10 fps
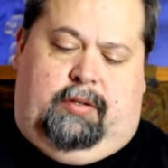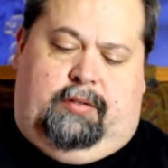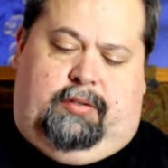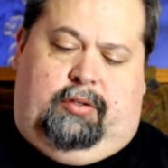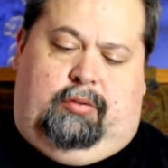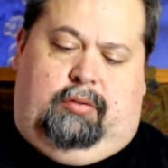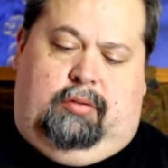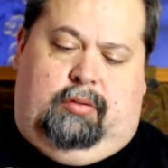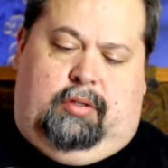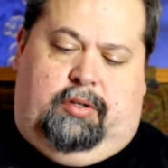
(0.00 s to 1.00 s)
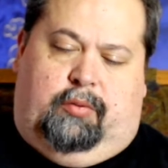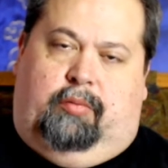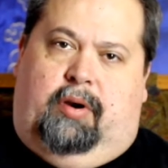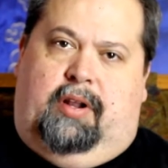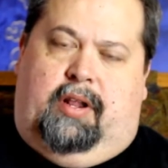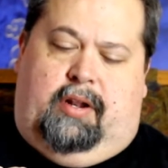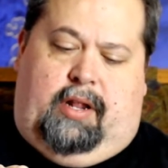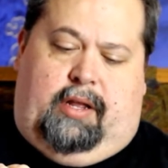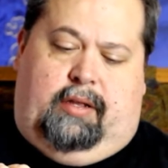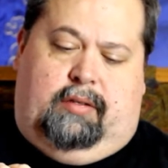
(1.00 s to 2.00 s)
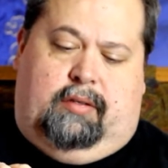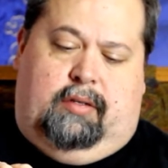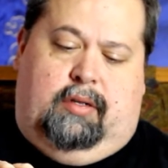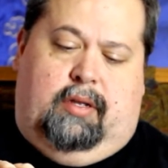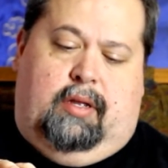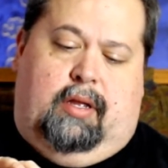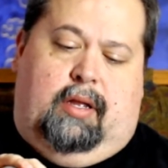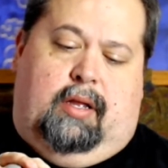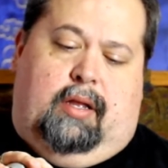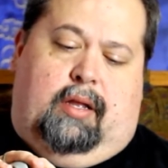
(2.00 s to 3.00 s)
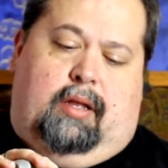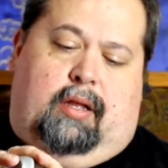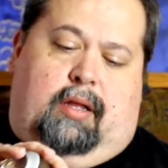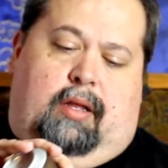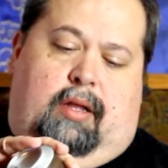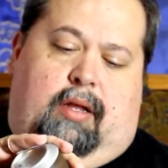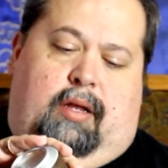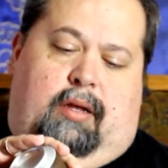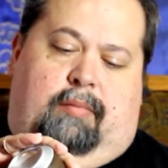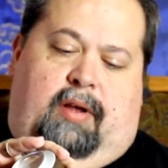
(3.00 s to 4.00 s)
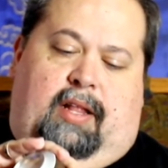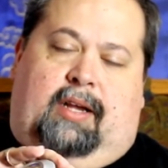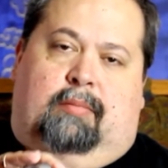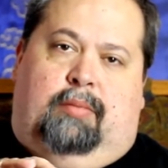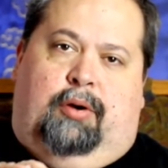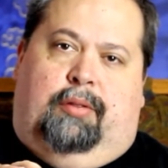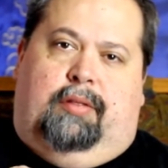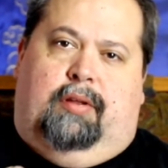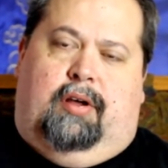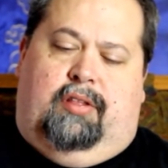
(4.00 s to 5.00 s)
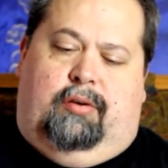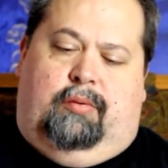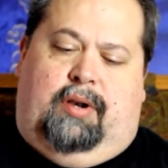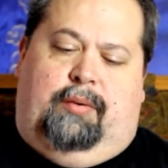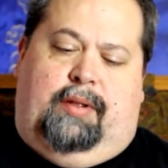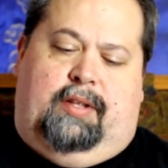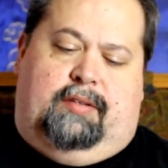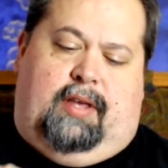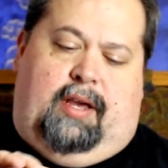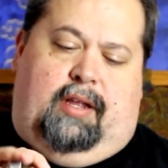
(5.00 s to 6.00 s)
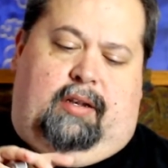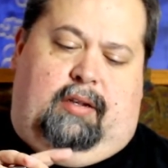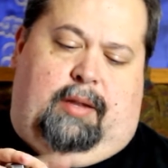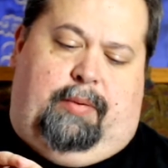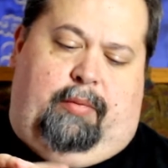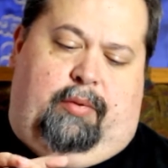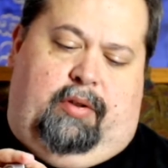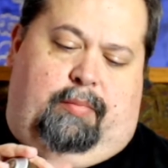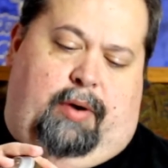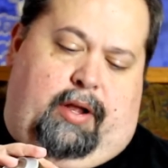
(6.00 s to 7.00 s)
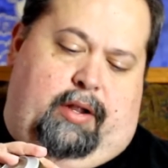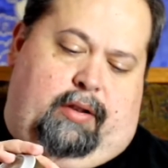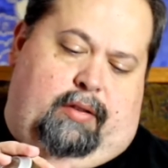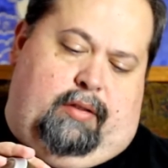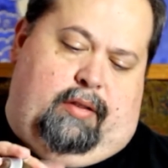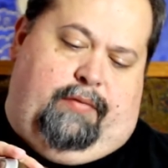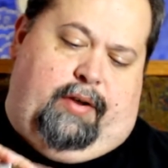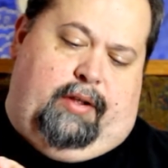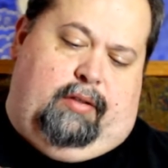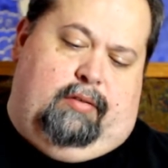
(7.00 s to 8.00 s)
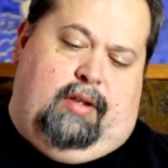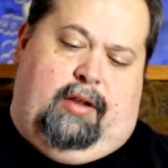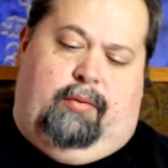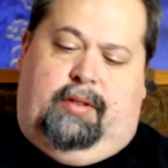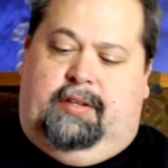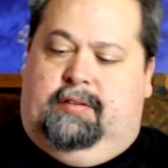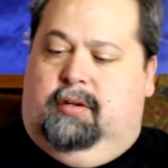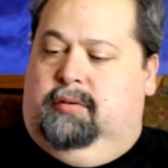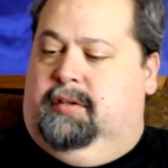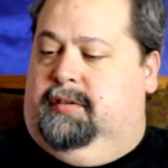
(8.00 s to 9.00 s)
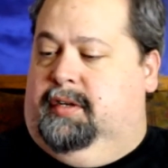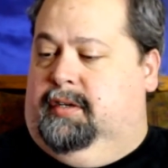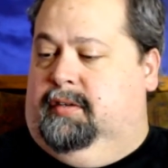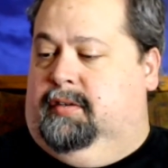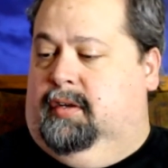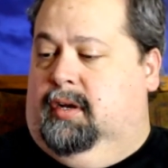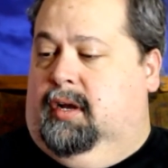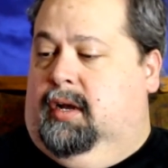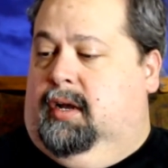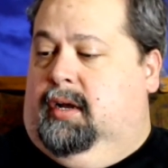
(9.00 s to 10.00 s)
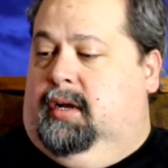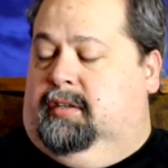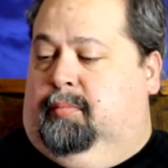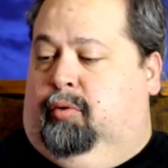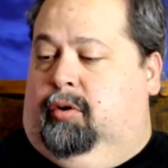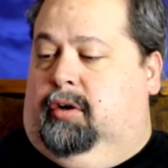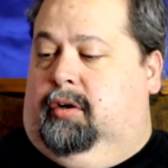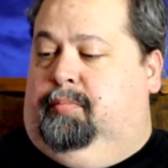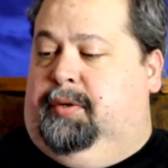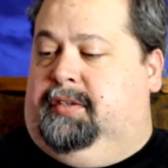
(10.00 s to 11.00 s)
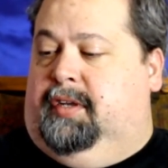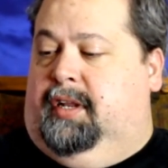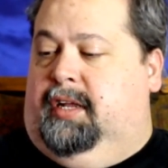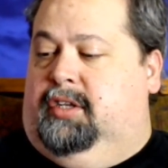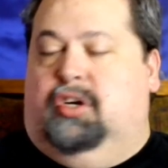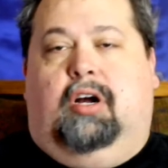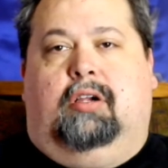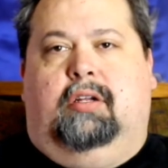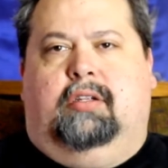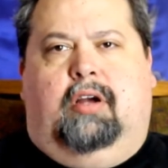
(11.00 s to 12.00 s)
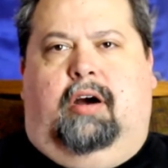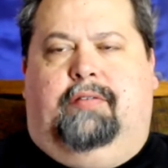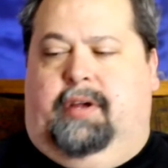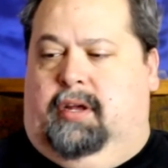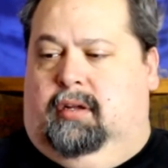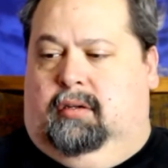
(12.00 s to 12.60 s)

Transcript: soon because we're running out of days. Um, I like them both. Although when I read this can, I probably wouldn't have bought it if I had read these notes. It says it's a porter, biscuity, chocolate coffee.